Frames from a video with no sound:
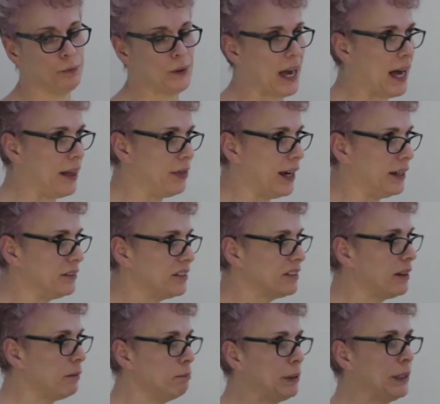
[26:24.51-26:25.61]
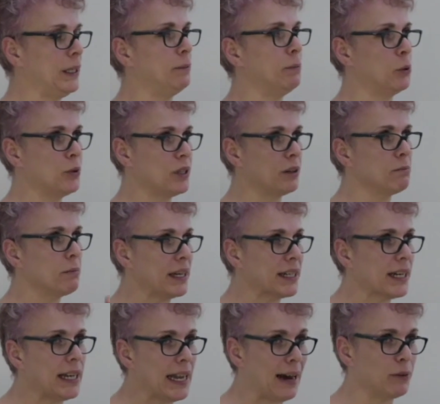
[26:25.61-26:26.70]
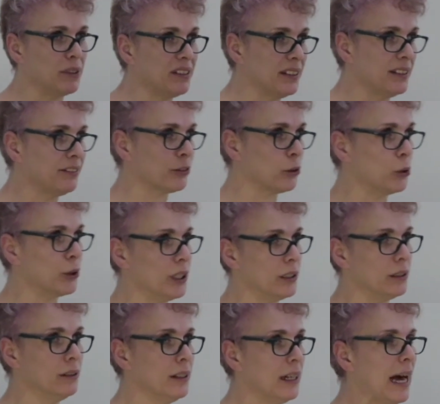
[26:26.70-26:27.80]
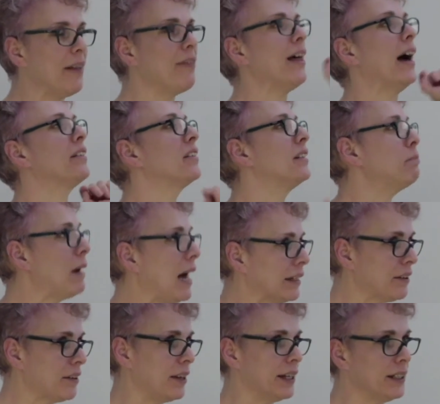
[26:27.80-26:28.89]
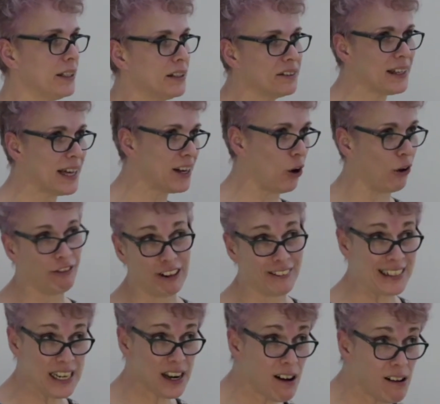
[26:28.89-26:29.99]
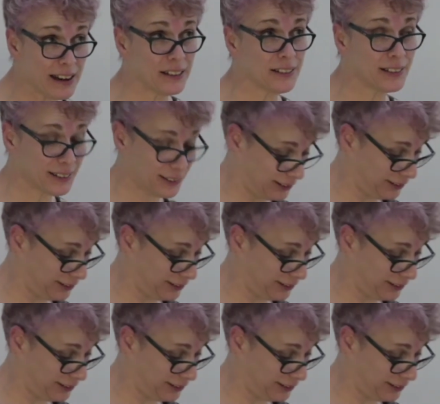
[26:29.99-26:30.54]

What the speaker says: And then some people don't make allowances for you, and that's a bad thing, because they're not very nice.